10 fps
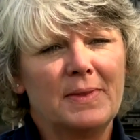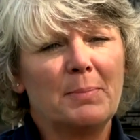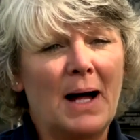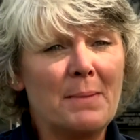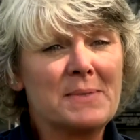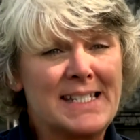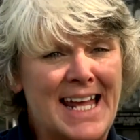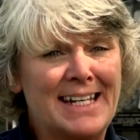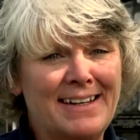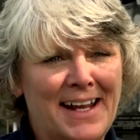The bombs
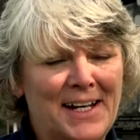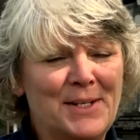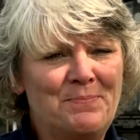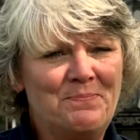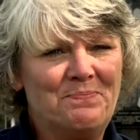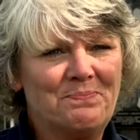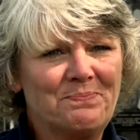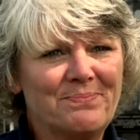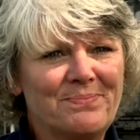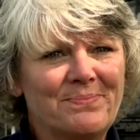detonated.
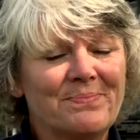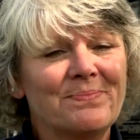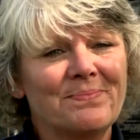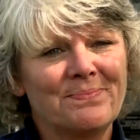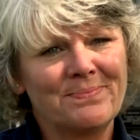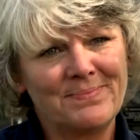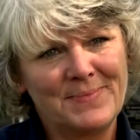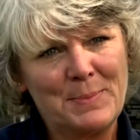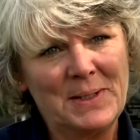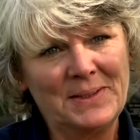
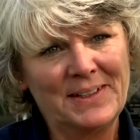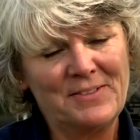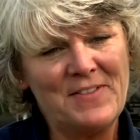The building